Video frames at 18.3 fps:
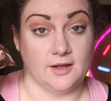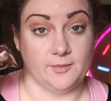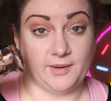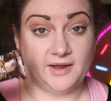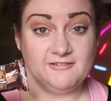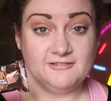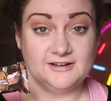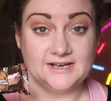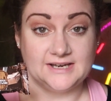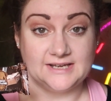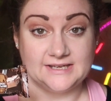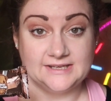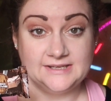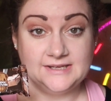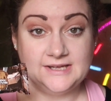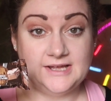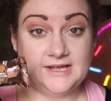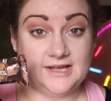
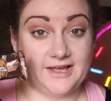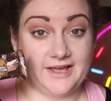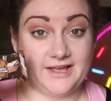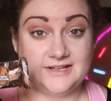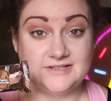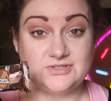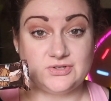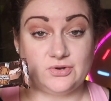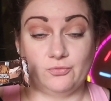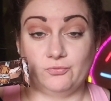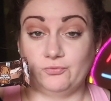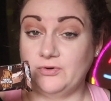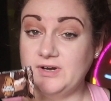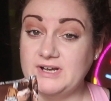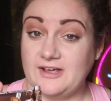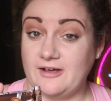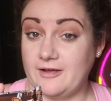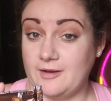Apparently, it's
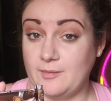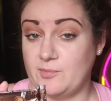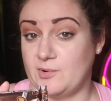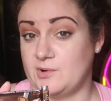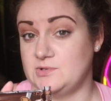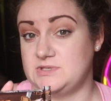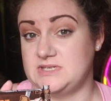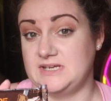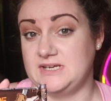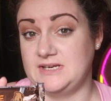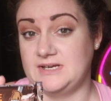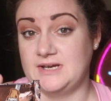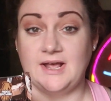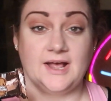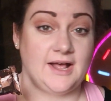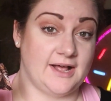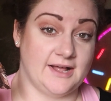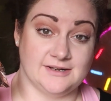really high in
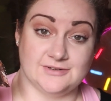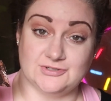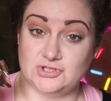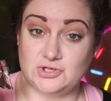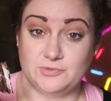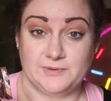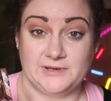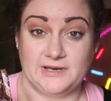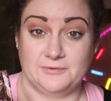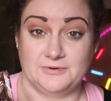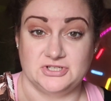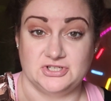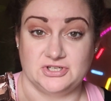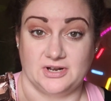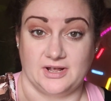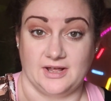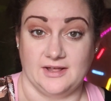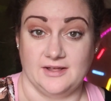protein and super low in
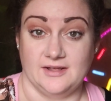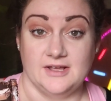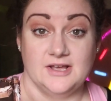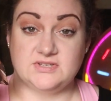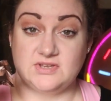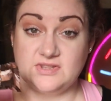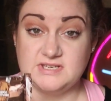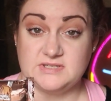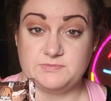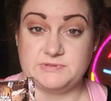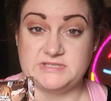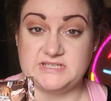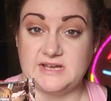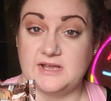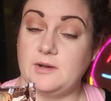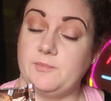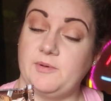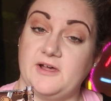sugar. So this
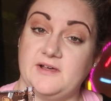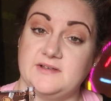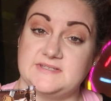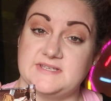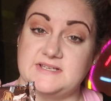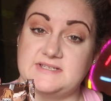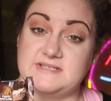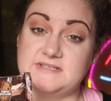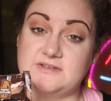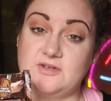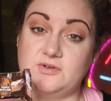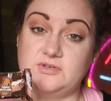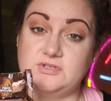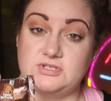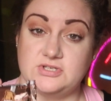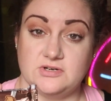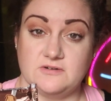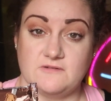particular bar says it's
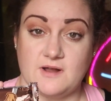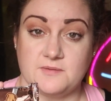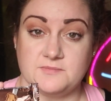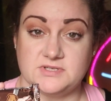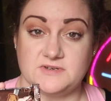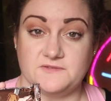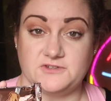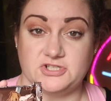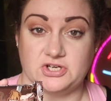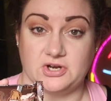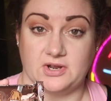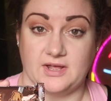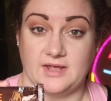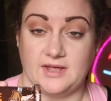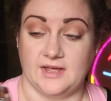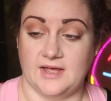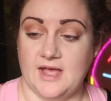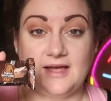got 2 grams of
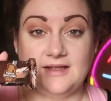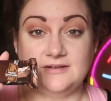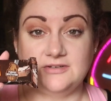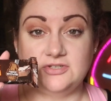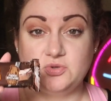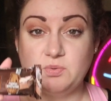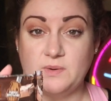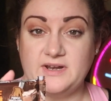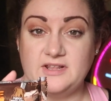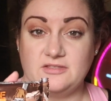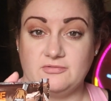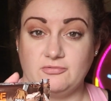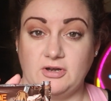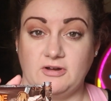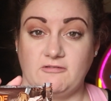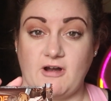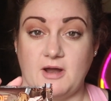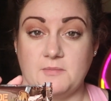sugar and
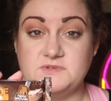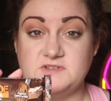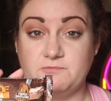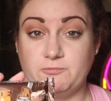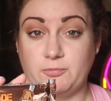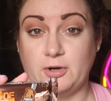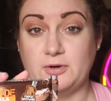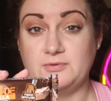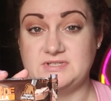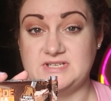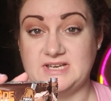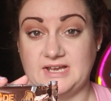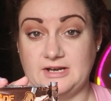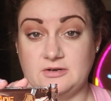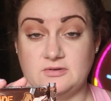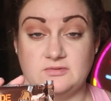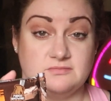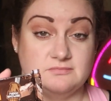23 grams of
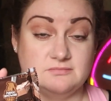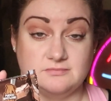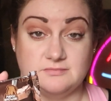protein.